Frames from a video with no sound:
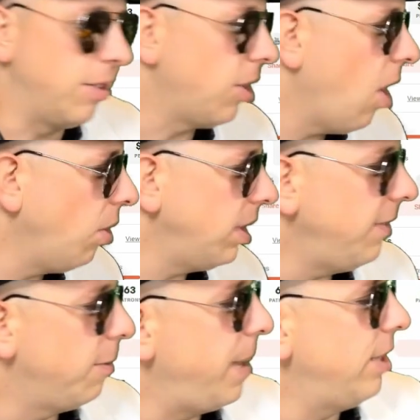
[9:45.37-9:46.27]
They're only
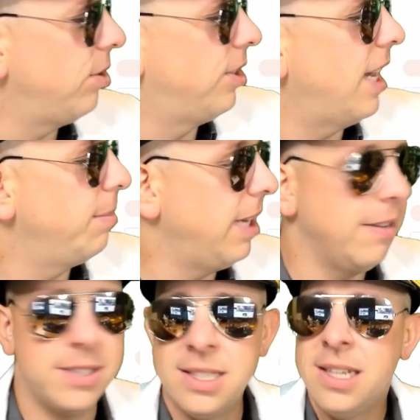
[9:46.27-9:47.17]
for patron sign-up
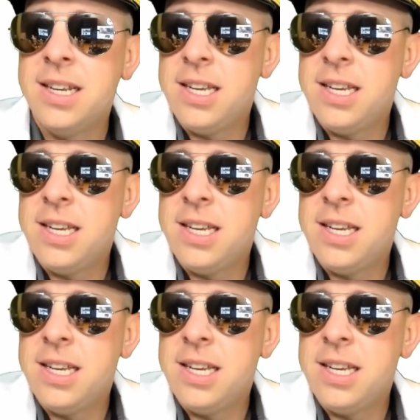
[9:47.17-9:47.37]
gifts,